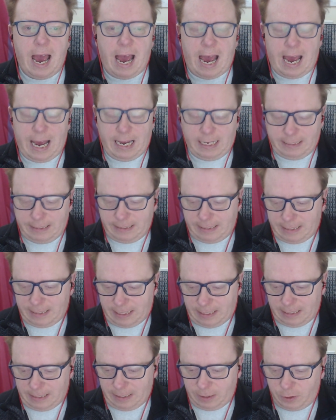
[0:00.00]
and
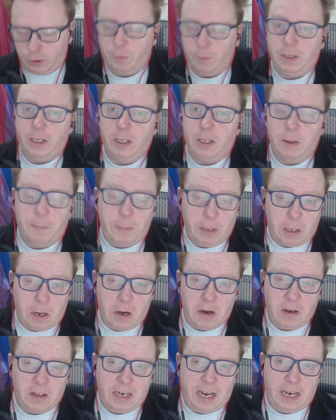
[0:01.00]
it took me a little bit
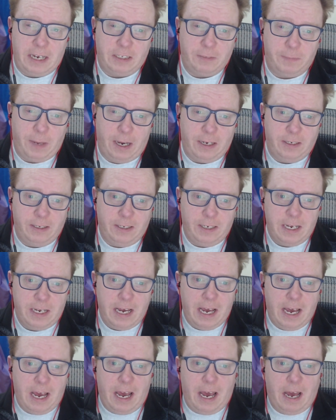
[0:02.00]
longer than I expected,
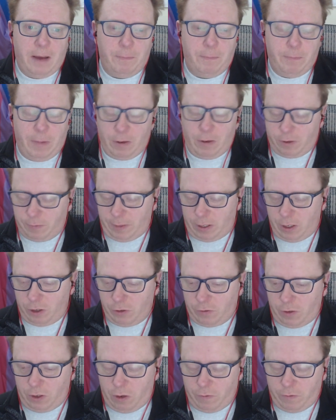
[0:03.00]
mainly because my notes
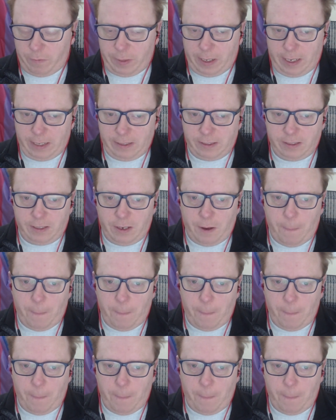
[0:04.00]
were all over the place.